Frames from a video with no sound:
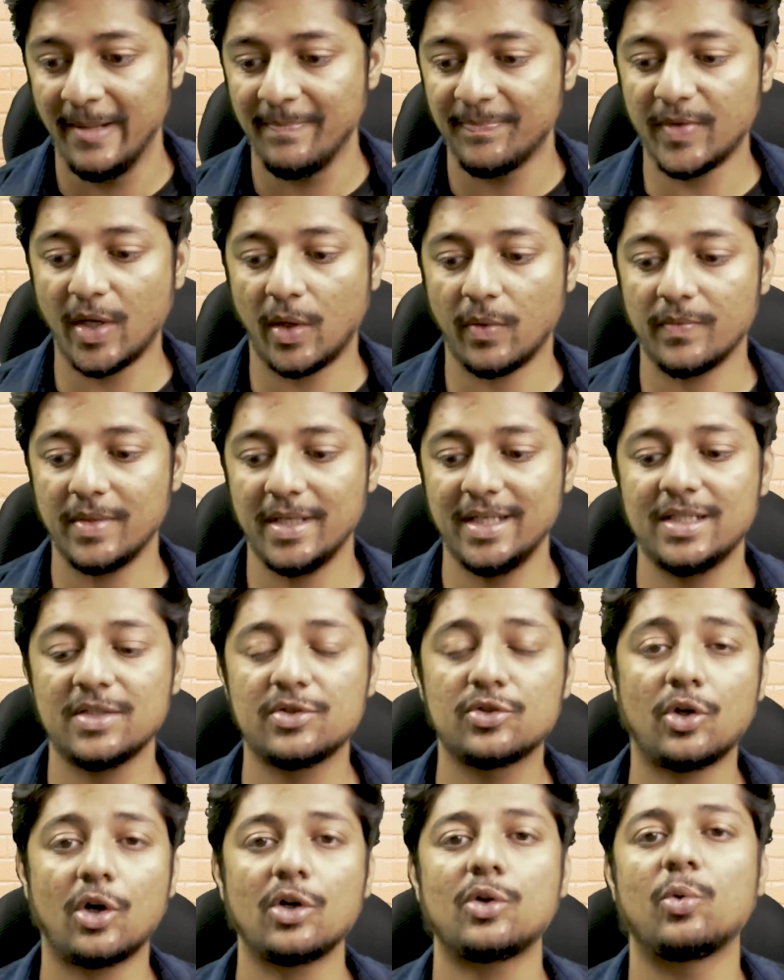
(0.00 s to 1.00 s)
Now, it
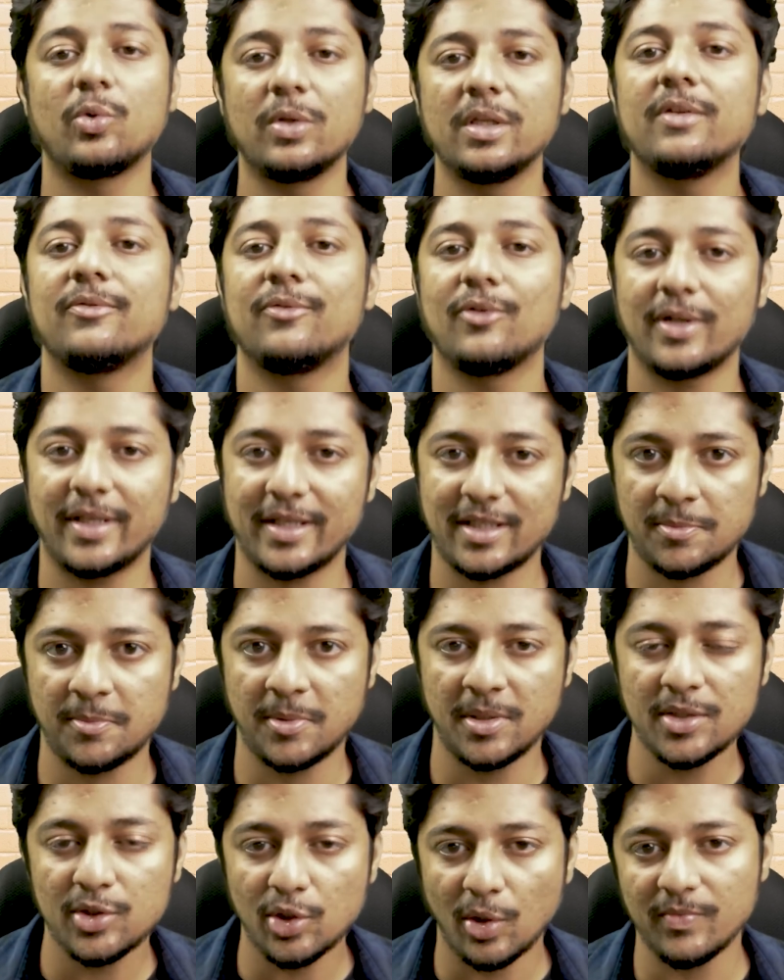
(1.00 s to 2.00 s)
is not only for
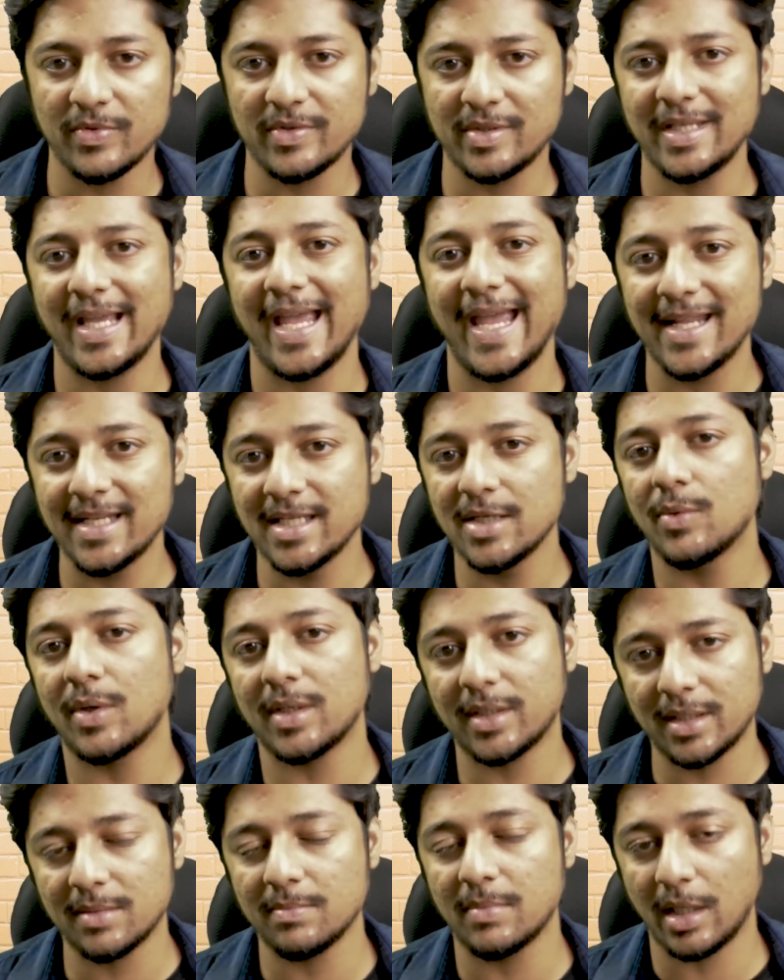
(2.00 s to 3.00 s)
experts. Obviously,
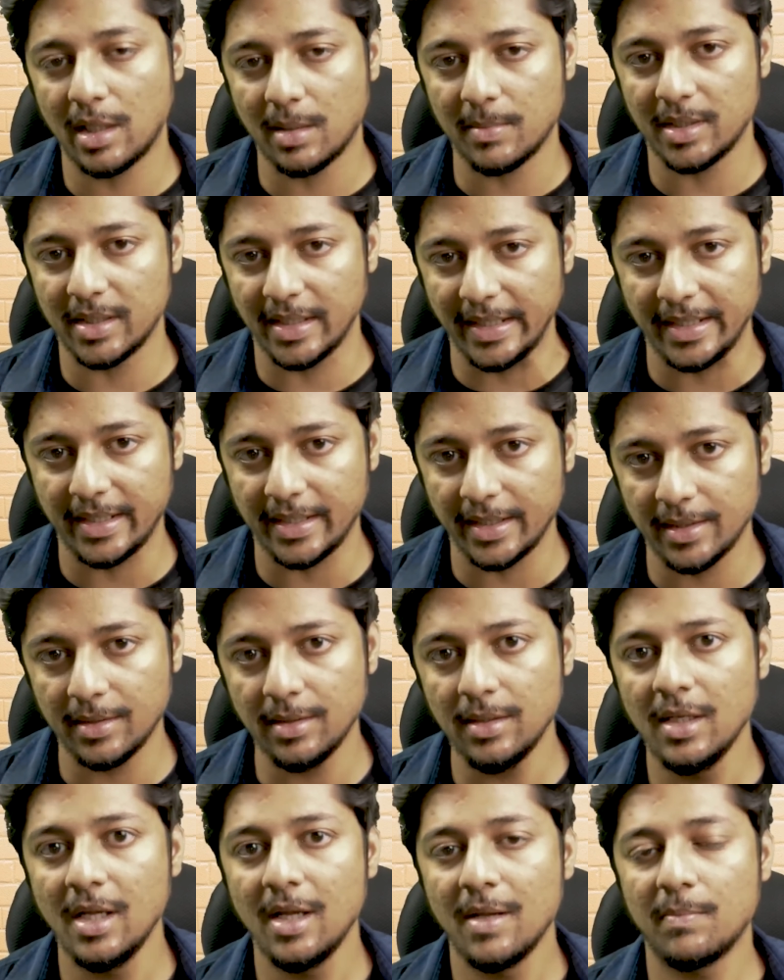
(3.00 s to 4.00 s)
anyone can become a day trader,
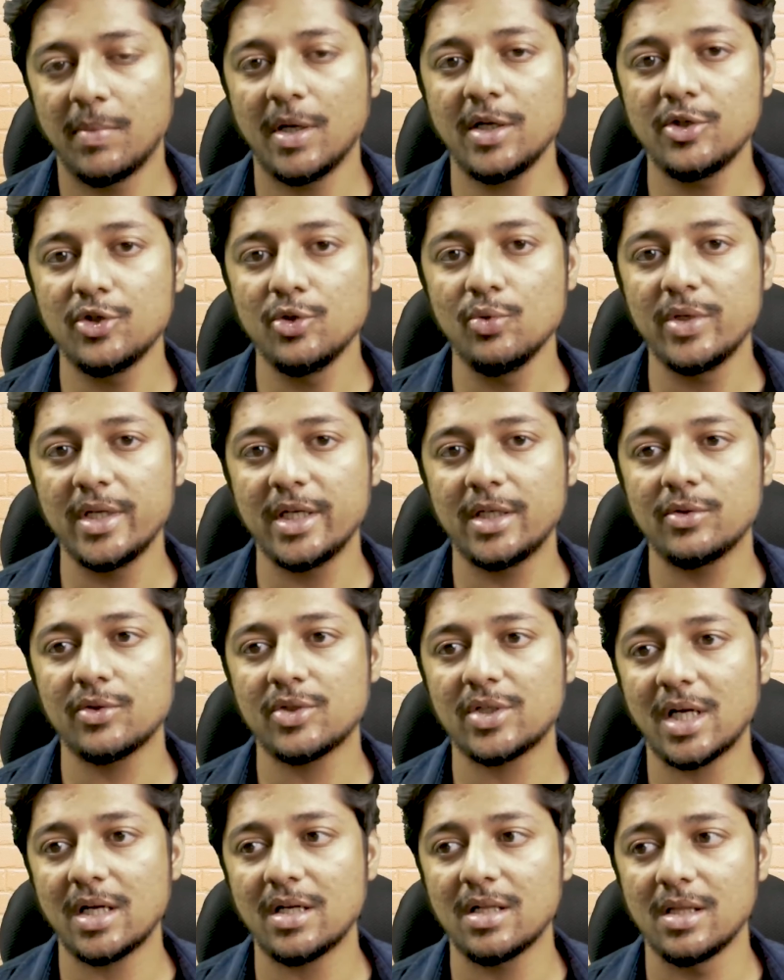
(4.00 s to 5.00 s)
but you need to
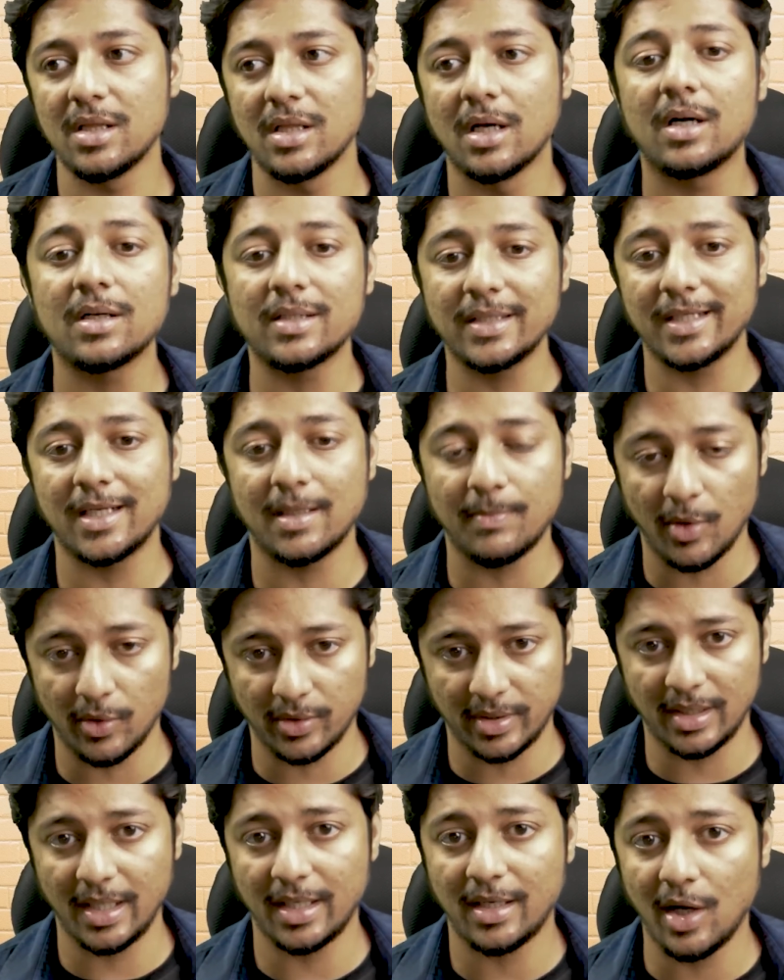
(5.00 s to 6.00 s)
start learning
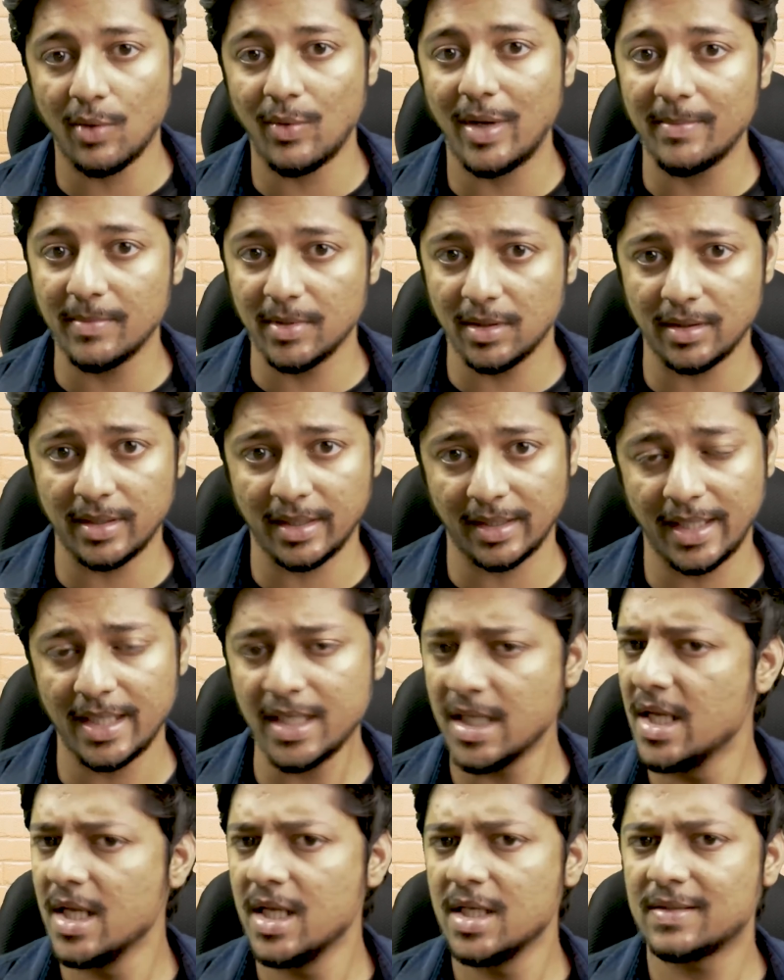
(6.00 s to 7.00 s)
about it, like how I'm learning,
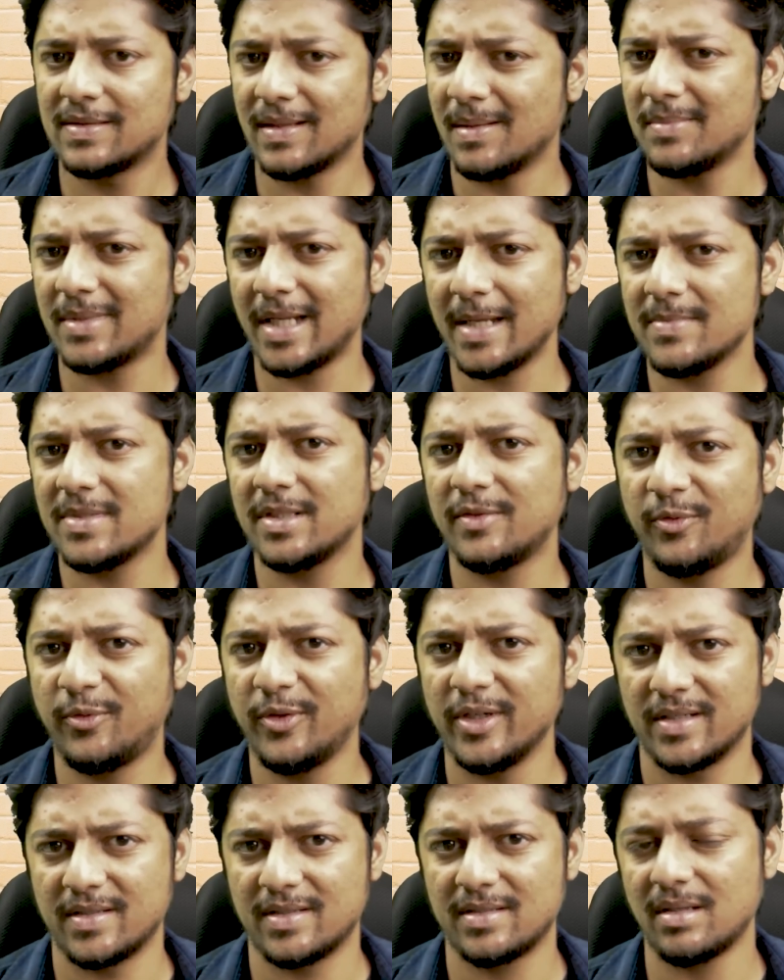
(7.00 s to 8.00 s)
right? Sometimes it
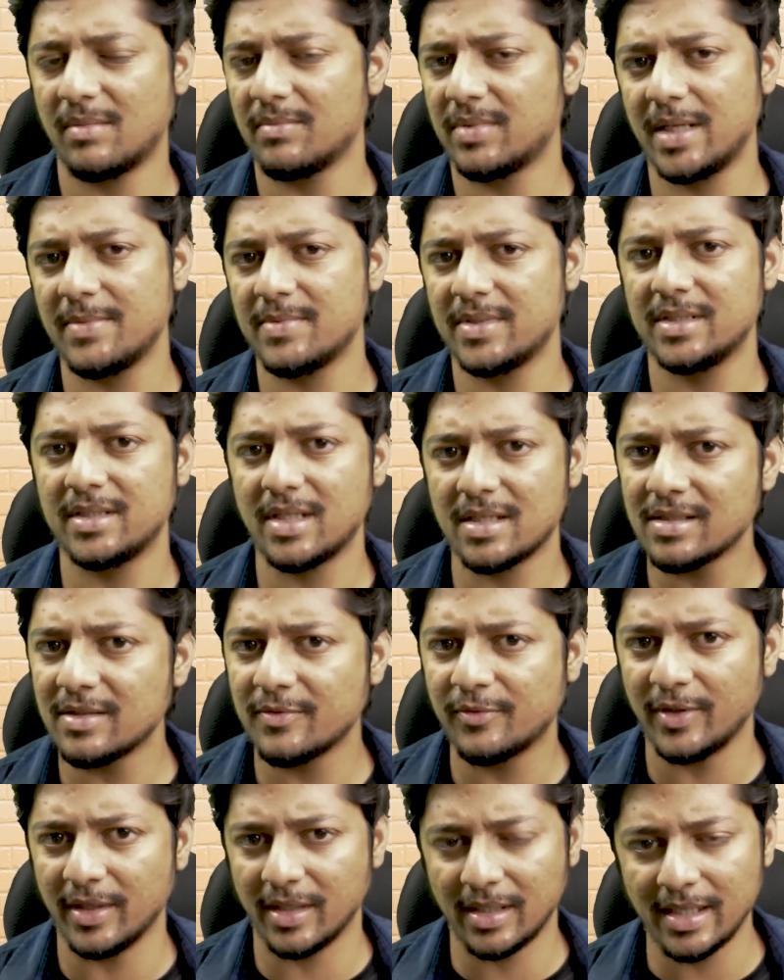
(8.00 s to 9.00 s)
fits, sometimes it doesn't
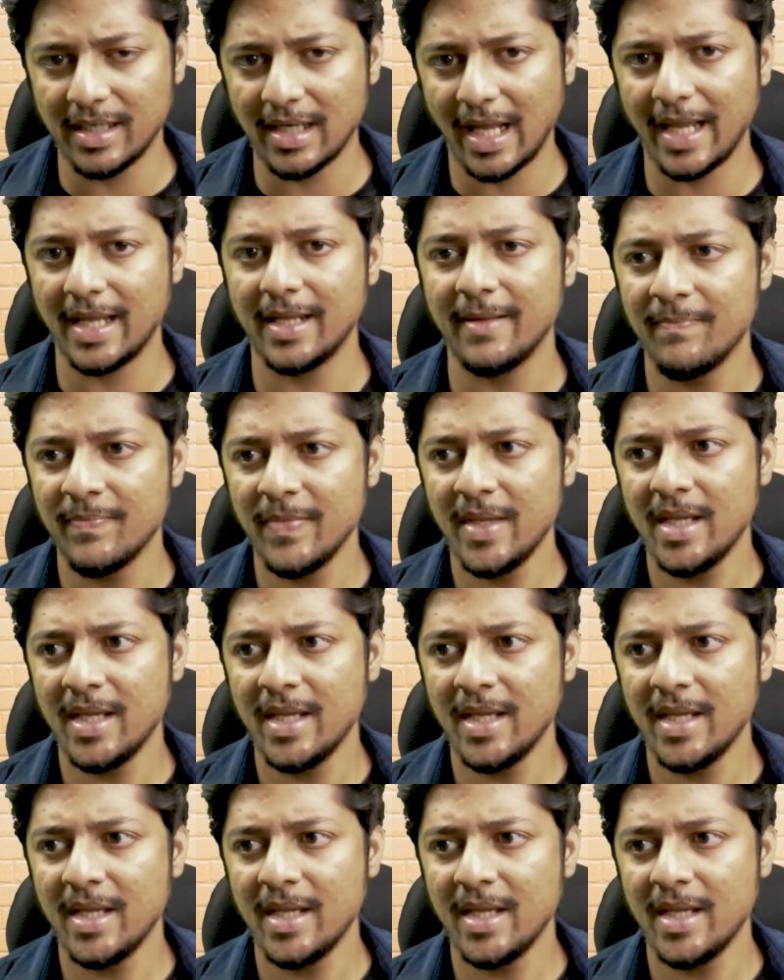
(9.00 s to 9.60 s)
fit, right?